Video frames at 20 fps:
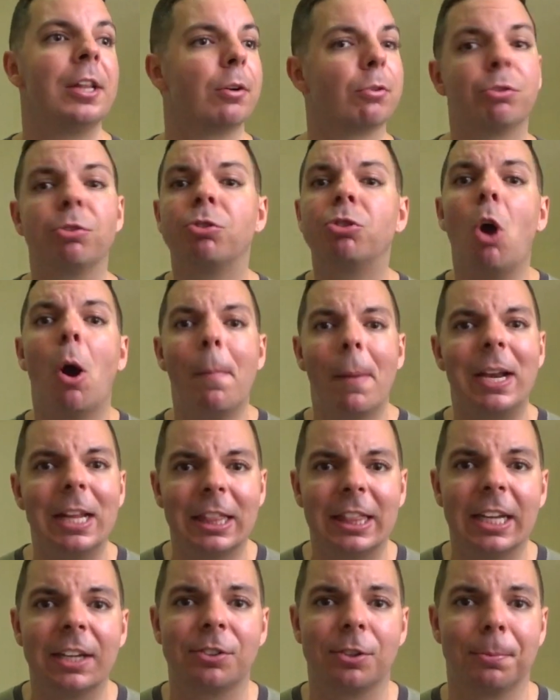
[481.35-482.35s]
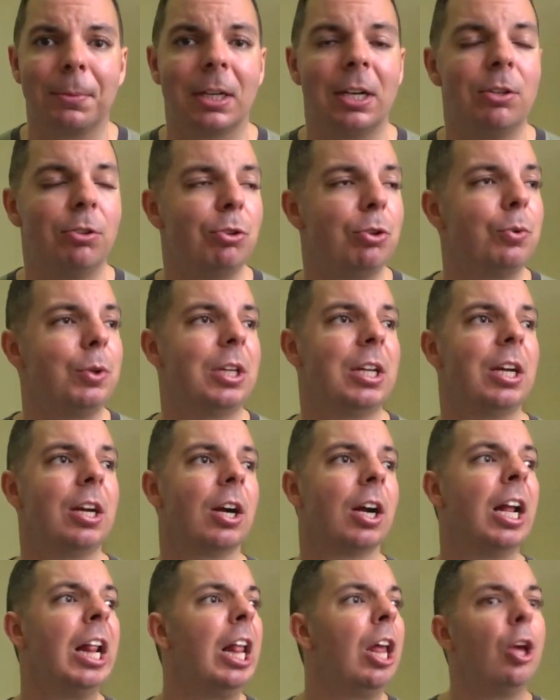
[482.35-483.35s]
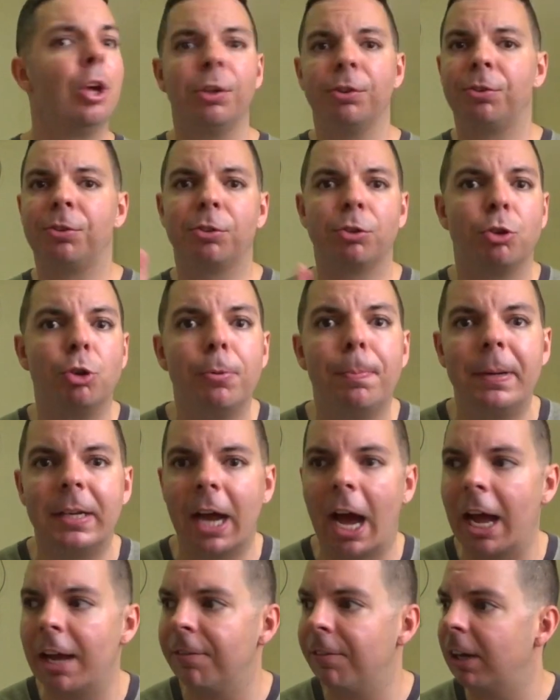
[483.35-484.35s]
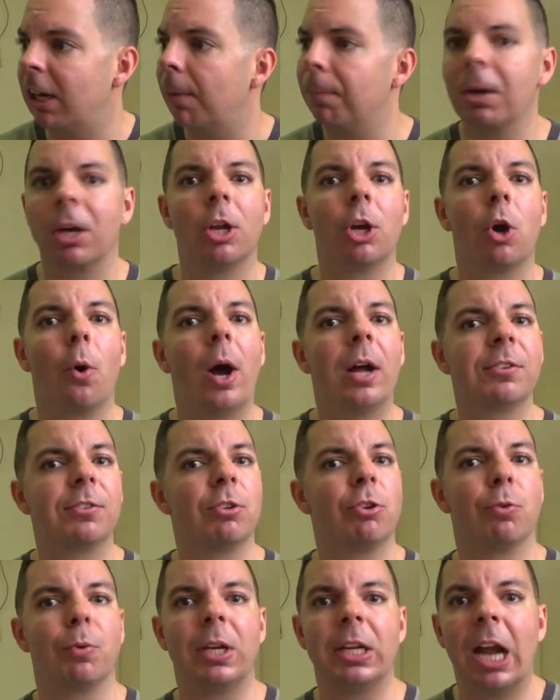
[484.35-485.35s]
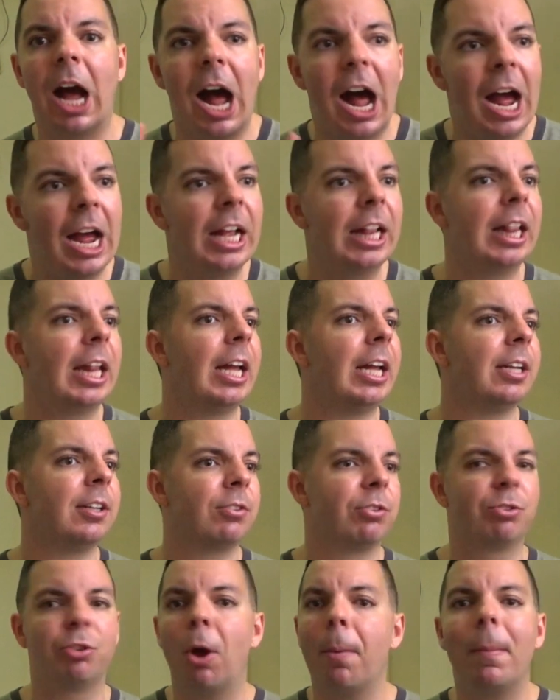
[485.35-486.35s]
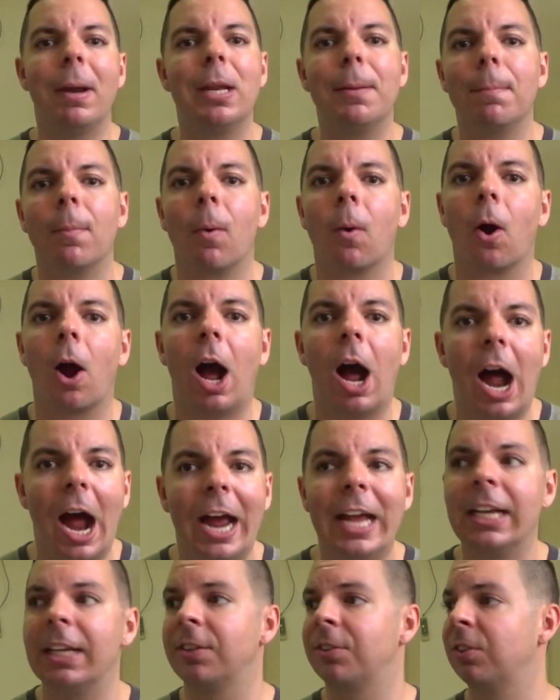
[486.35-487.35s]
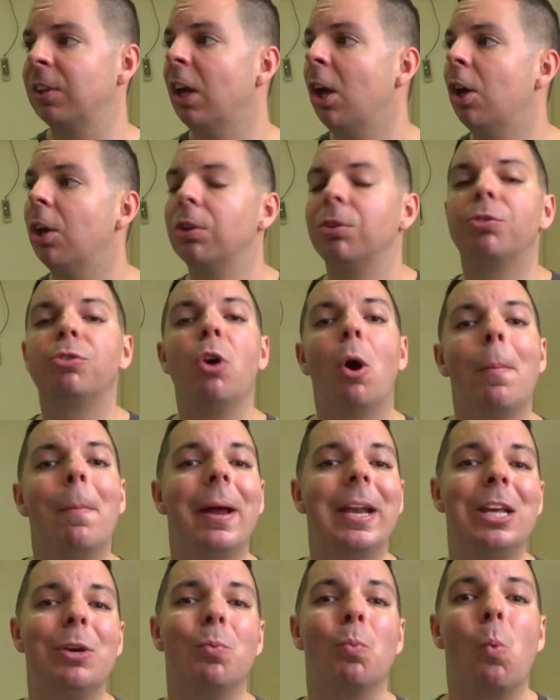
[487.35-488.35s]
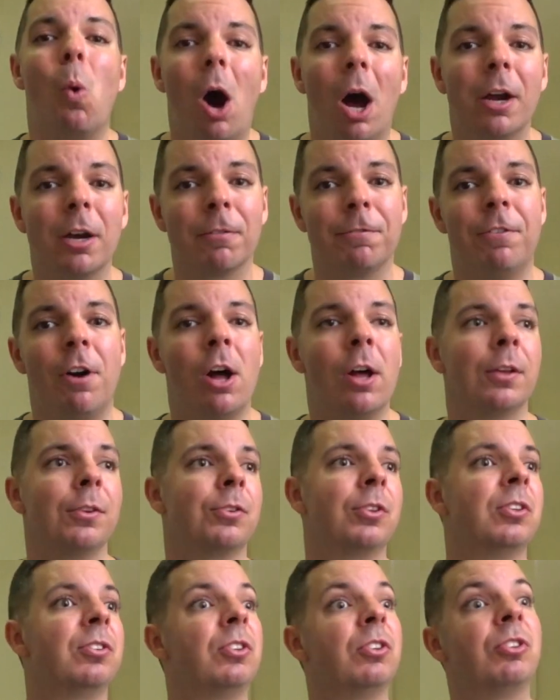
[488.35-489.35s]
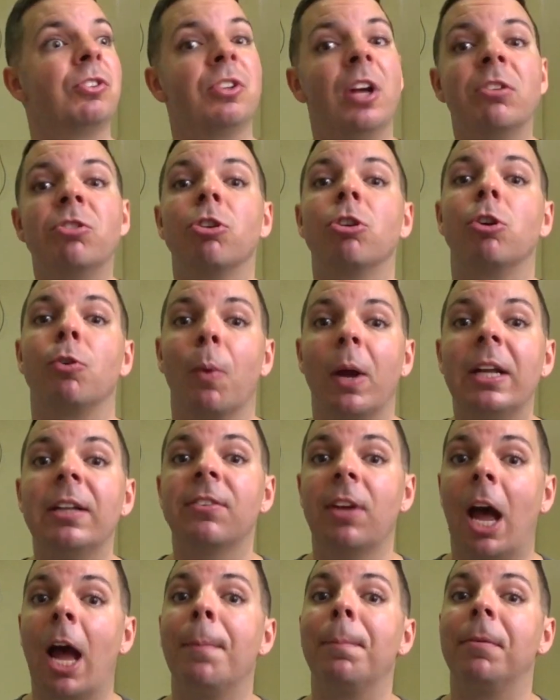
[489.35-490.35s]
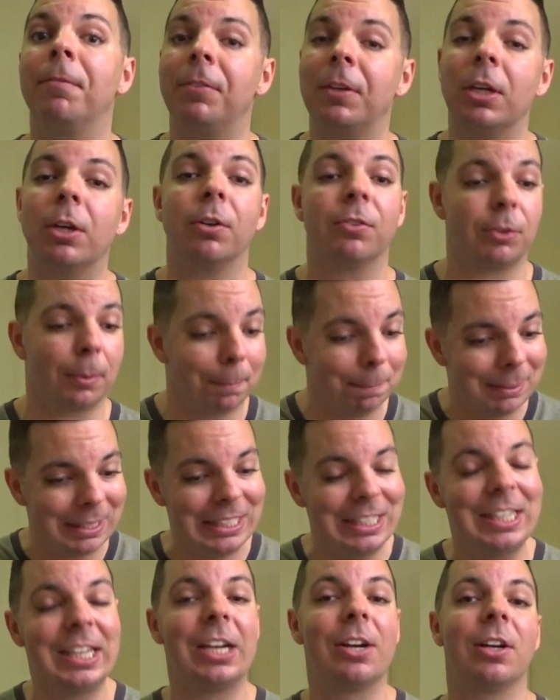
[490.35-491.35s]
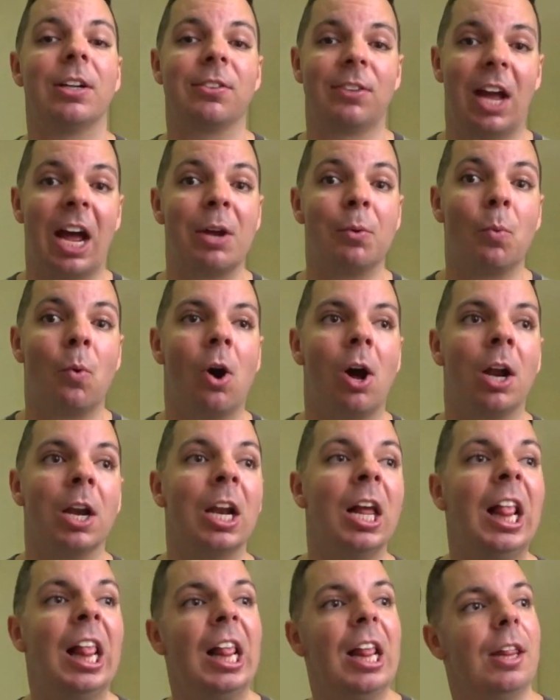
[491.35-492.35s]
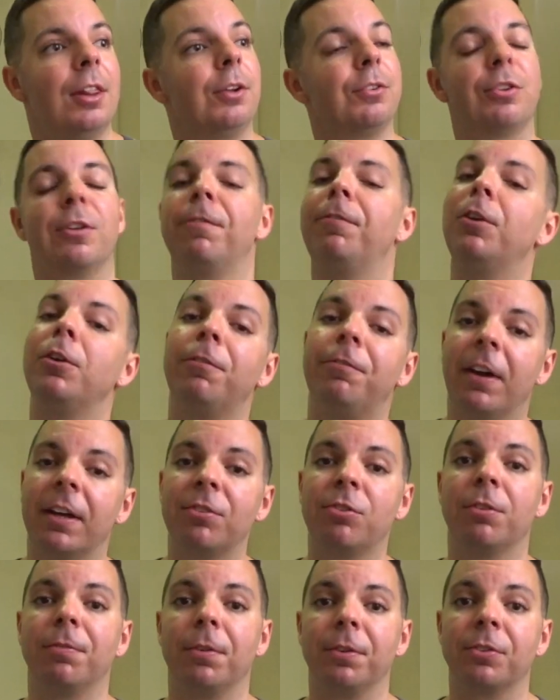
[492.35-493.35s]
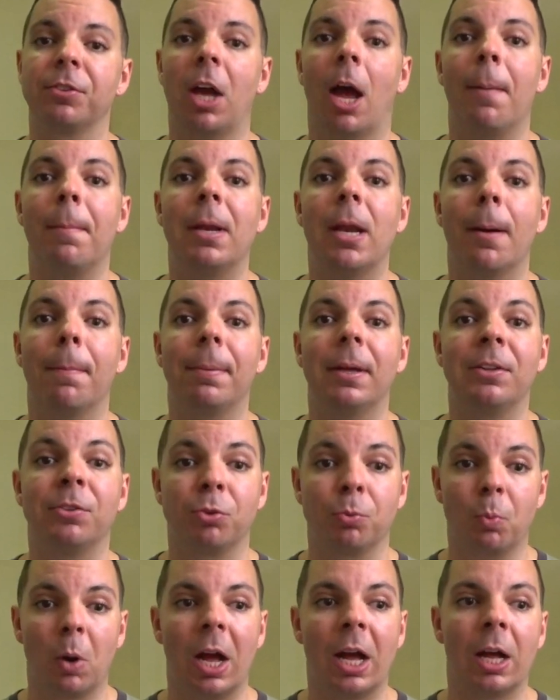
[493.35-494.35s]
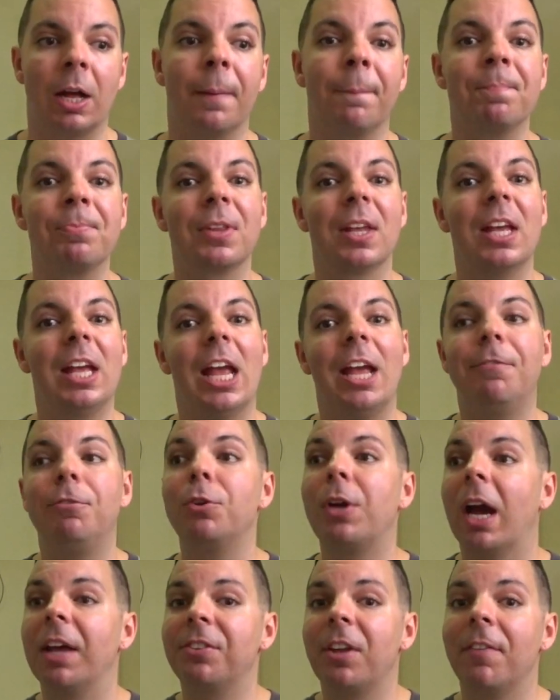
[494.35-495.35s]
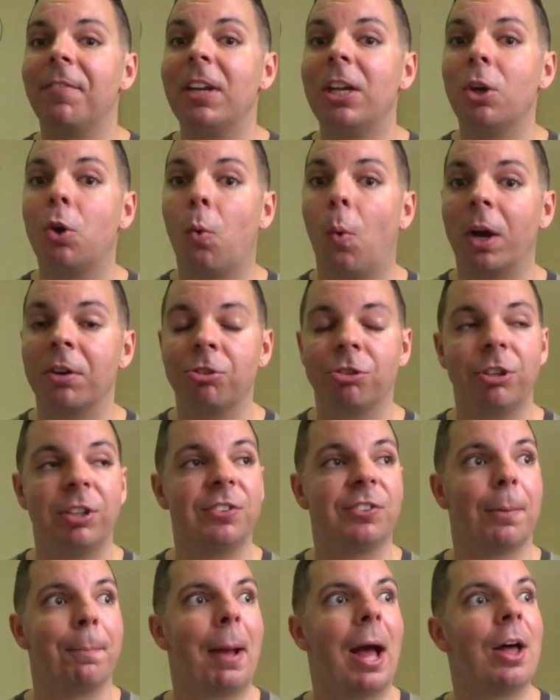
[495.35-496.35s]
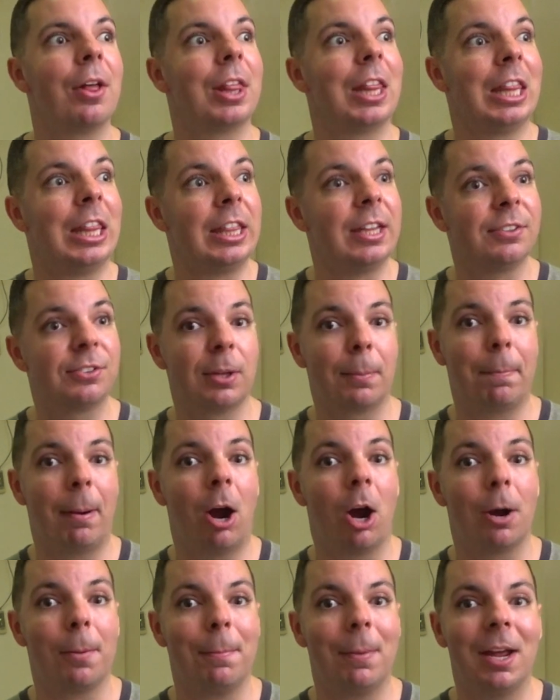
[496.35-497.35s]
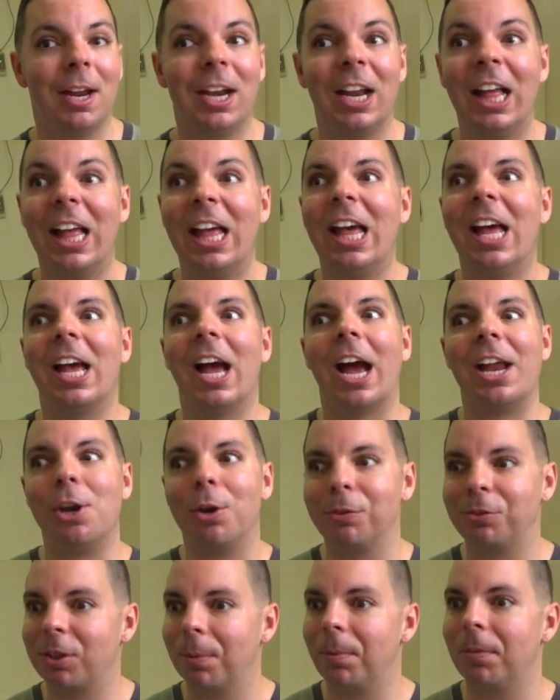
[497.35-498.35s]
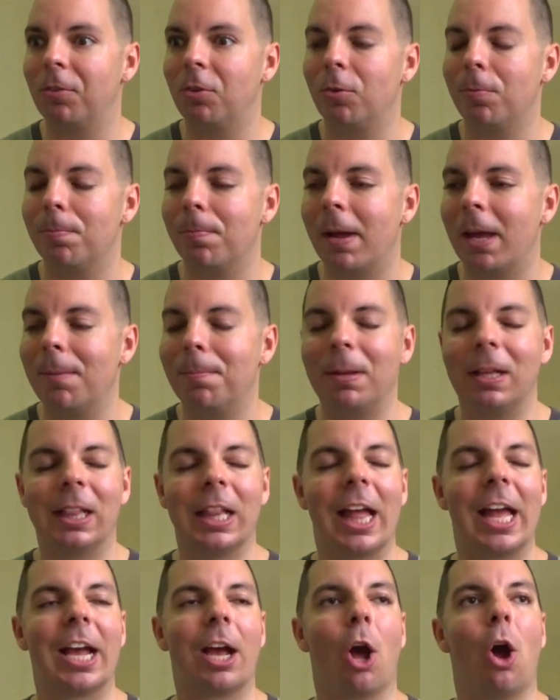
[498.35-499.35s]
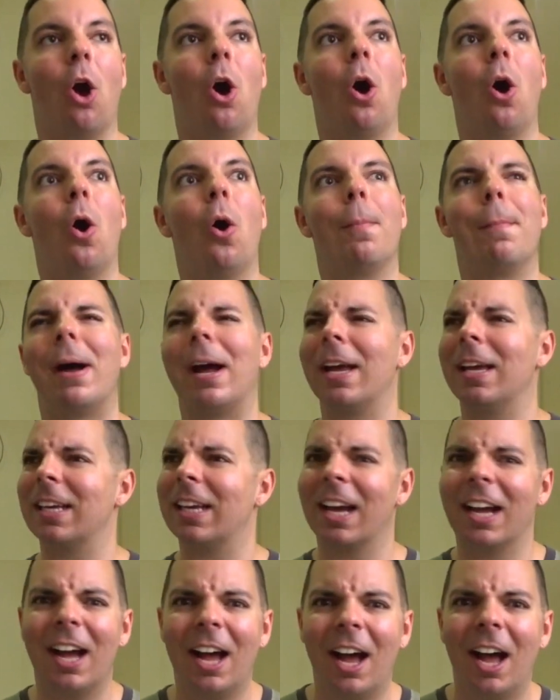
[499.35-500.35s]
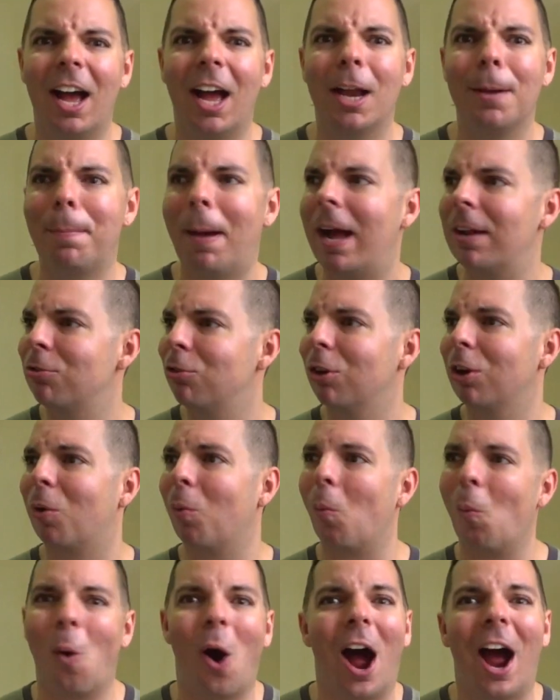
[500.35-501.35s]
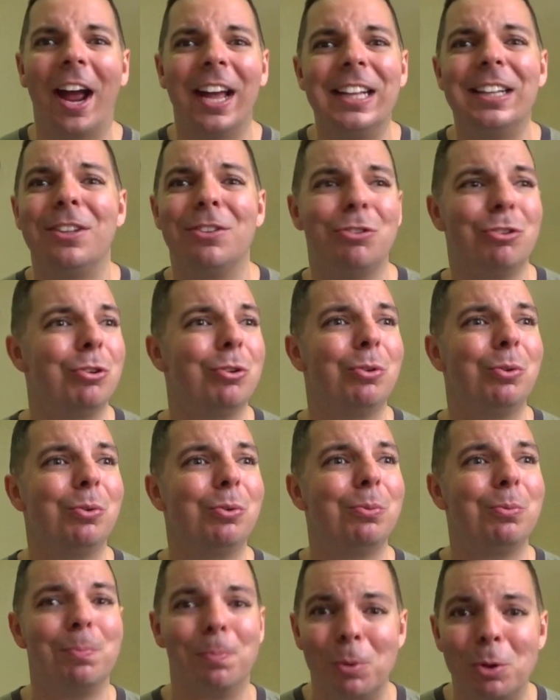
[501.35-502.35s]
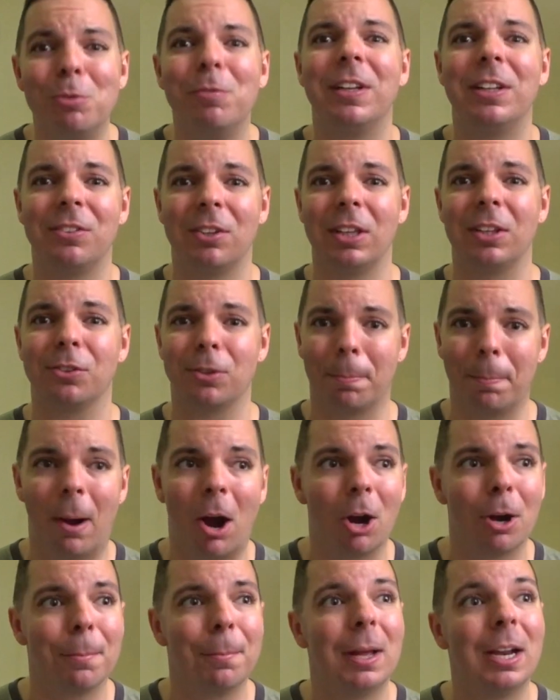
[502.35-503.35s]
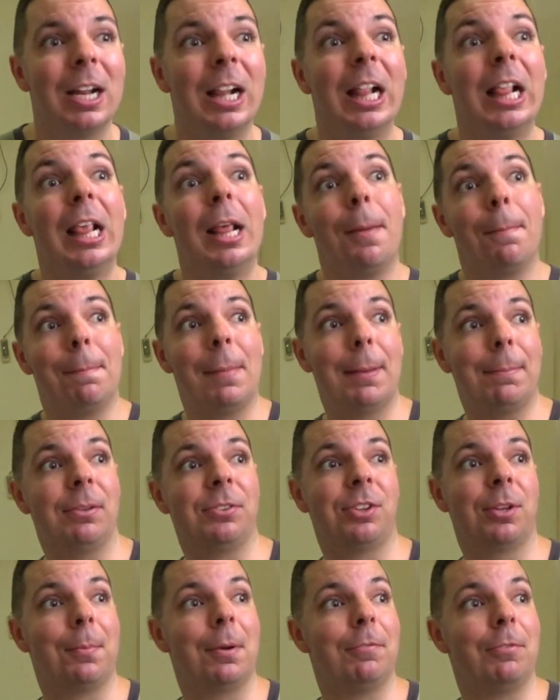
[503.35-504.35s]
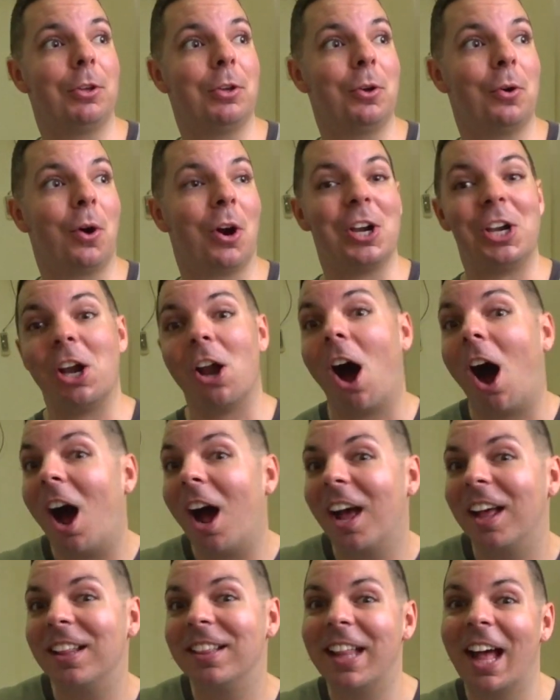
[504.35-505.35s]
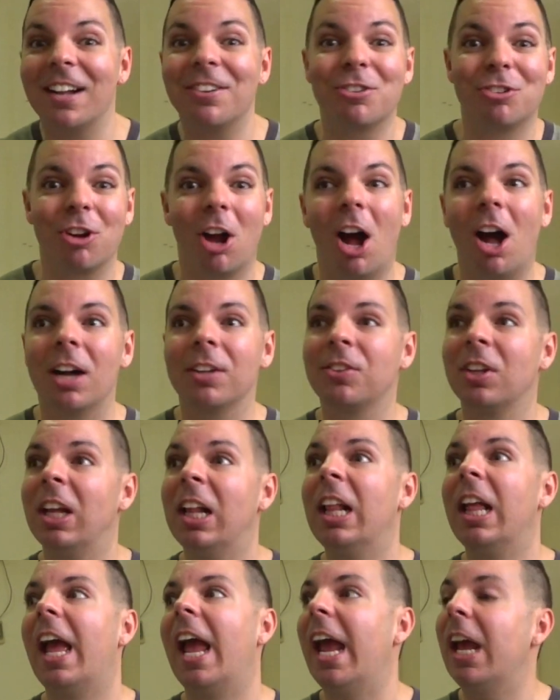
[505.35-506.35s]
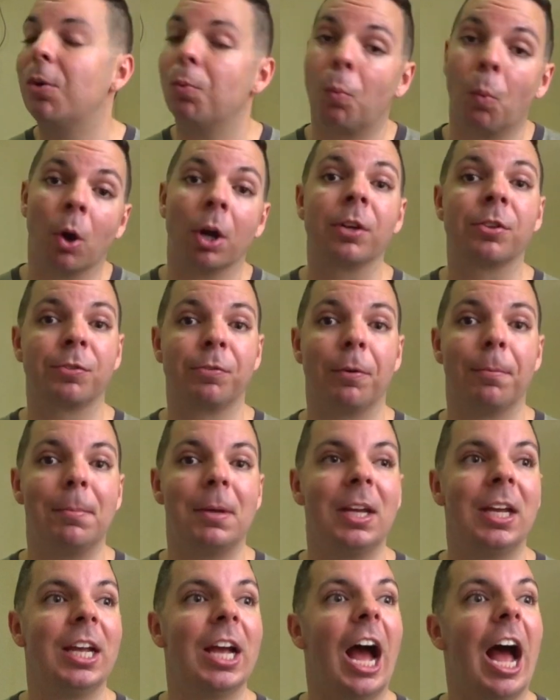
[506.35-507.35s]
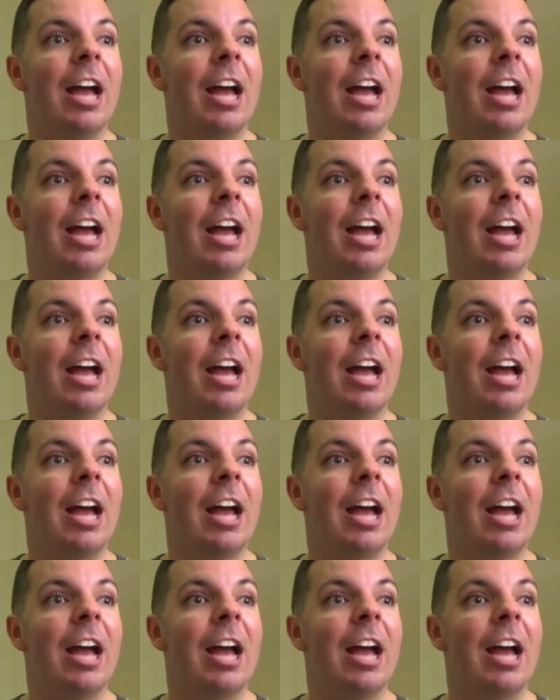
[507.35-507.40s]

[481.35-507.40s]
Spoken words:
There's so many things I'm gonna do here. Scuba diving, I'm gonna go out to Green Island, so many more hikes, so many waterfalls. This is such a great time of year to be here in Taiwan. There's a few festivals coming up as well. If you guys have any questions about this apartment, I know some of you may be like, oh my God, Patrick, why did you move into this apartment? Maybe some of you are not that shocked. It works for me.